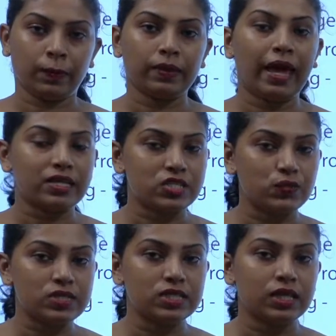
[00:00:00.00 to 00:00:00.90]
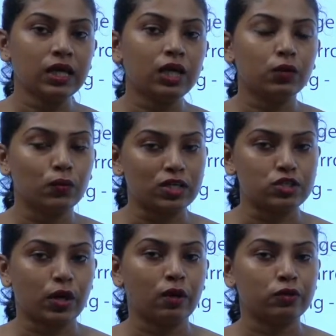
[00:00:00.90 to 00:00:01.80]
The activity, what
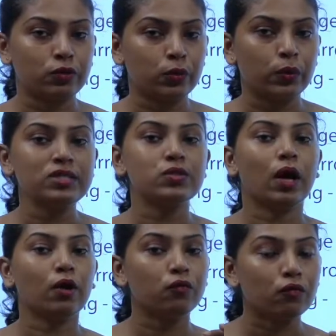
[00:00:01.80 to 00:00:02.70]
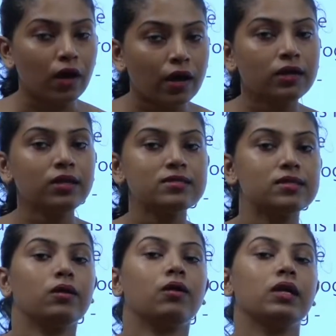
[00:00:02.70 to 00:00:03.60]
you have to do is you have to find the
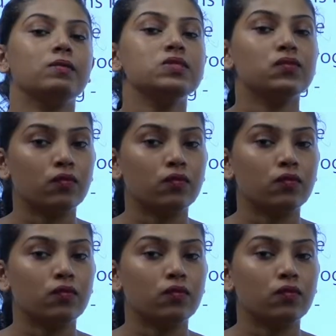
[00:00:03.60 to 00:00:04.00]
synonyms